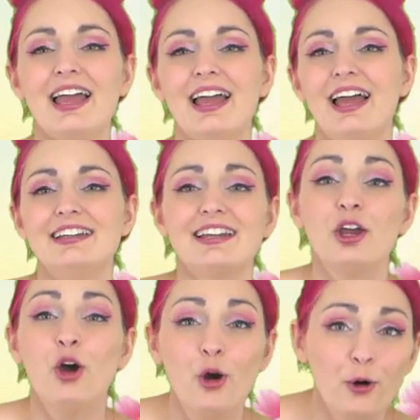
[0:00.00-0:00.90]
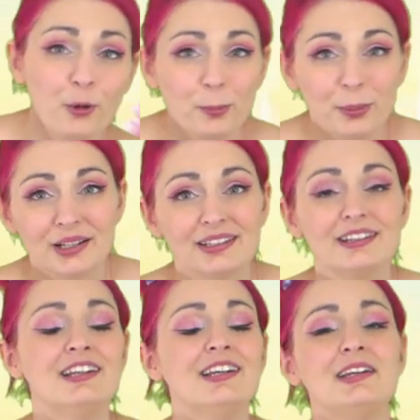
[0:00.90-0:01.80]
and I hope
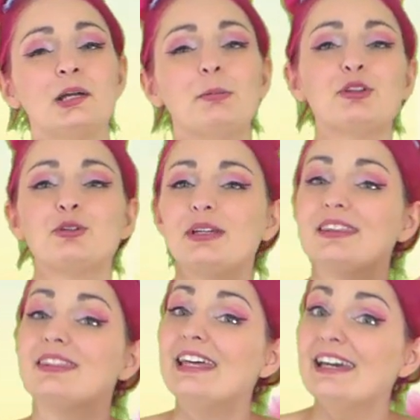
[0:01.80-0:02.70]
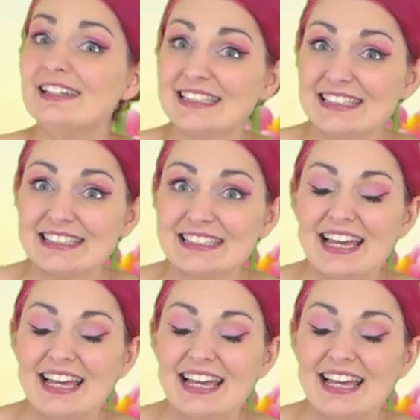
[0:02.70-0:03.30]
between this